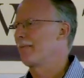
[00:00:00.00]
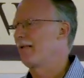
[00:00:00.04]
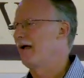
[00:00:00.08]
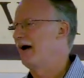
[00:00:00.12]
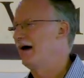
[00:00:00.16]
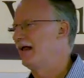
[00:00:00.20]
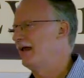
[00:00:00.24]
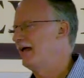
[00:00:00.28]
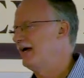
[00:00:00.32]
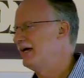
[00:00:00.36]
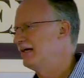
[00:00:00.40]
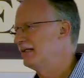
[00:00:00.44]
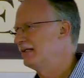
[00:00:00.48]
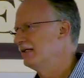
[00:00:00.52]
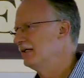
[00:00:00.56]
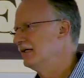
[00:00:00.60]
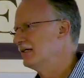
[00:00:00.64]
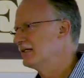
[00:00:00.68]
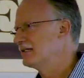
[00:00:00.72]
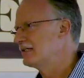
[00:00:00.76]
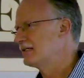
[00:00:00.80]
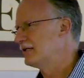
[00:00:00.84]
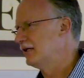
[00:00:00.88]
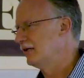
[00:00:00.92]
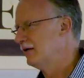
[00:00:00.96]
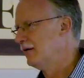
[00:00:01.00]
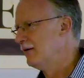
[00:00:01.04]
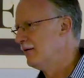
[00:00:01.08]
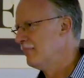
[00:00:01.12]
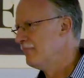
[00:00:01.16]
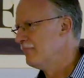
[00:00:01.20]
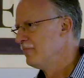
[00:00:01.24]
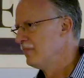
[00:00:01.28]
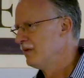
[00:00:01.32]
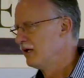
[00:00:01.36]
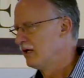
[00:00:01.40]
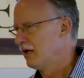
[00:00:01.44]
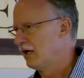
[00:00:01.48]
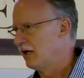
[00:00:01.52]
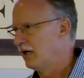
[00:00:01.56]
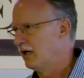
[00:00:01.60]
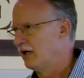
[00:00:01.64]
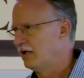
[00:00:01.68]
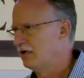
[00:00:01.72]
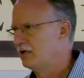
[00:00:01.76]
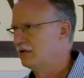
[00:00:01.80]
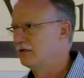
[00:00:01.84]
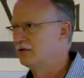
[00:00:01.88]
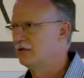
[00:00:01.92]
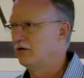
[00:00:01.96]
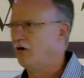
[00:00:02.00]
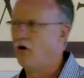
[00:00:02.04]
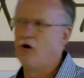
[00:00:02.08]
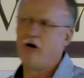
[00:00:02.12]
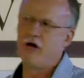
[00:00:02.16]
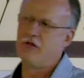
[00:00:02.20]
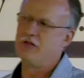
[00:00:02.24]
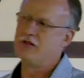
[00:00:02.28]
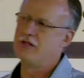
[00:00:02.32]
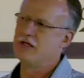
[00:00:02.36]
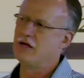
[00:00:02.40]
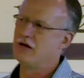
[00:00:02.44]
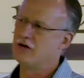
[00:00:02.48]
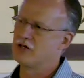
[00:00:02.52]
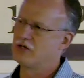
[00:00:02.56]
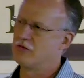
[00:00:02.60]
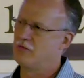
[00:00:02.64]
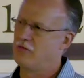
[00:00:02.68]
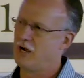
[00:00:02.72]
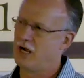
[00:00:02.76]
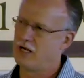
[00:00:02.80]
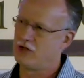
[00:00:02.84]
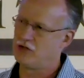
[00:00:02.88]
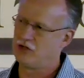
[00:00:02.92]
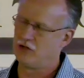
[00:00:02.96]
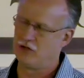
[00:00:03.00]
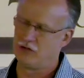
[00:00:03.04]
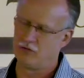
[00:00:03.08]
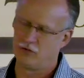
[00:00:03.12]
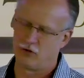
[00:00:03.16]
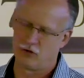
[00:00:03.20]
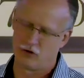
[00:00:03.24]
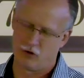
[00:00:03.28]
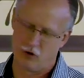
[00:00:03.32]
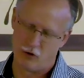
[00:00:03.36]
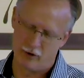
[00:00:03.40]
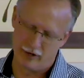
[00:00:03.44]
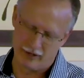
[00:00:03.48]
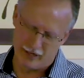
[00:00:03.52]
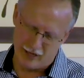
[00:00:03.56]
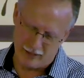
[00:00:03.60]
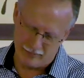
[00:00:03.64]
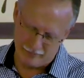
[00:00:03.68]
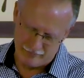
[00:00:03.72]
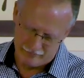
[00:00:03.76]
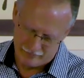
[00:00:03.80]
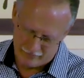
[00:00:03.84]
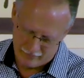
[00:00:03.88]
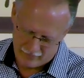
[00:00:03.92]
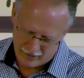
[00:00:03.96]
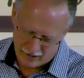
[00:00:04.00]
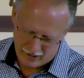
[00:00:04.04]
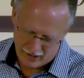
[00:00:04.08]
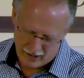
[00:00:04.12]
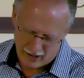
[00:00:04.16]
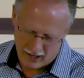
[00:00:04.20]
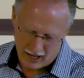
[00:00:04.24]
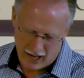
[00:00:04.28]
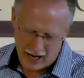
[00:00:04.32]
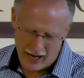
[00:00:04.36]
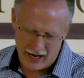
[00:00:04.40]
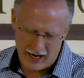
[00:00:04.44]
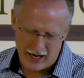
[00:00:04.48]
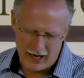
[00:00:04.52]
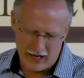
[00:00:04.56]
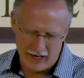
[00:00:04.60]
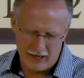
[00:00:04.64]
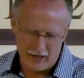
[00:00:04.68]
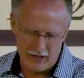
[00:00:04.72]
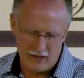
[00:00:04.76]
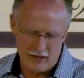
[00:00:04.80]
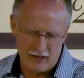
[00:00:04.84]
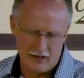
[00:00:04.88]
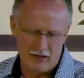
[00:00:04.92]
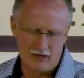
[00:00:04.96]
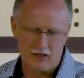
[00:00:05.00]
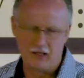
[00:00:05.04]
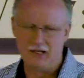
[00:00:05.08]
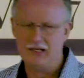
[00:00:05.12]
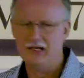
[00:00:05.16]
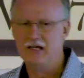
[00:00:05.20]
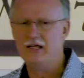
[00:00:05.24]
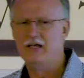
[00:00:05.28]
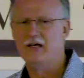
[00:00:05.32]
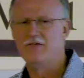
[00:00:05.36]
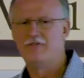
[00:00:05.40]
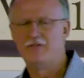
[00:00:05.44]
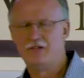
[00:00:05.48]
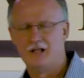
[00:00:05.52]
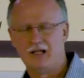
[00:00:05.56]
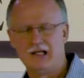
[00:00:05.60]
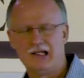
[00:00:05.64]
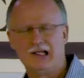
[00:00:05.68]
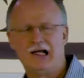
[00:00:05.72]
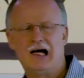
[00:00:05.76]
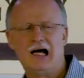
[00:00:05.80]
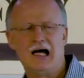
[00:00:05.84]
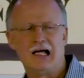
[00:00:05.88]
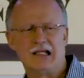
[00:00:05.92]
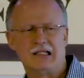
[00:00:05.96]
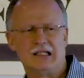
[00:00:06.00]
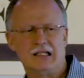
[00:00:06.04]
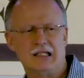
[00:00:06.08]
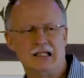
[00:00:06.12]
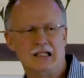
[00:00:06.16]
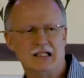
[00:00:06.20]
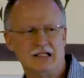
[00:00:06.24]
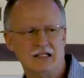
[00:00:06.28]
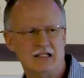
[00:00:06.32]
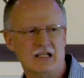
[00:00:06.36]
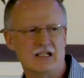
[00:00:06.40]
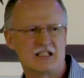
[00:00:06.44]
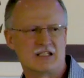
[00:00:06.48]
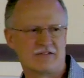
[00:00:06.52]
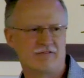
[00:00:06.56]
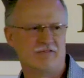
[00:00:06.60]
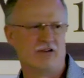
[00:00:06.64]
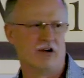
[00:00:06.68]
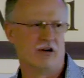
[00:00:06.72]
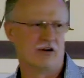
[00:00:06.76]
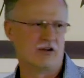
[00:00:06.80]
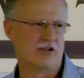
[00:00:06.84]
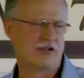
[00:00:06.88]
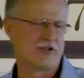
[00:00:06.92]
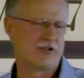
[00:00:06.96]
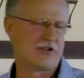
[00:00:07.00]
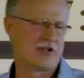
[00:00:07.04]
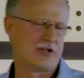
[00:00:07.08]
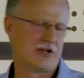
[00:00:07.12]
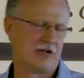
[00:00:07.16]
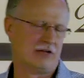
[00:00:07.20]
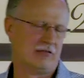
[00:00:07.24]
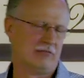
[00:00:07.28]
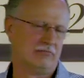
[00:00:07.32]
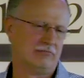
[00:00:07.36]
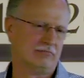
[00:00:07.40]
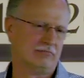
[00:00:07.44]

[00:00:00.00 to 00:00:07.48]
I like this, and, and all the years of my children were growing up, I lived a lot in this verse.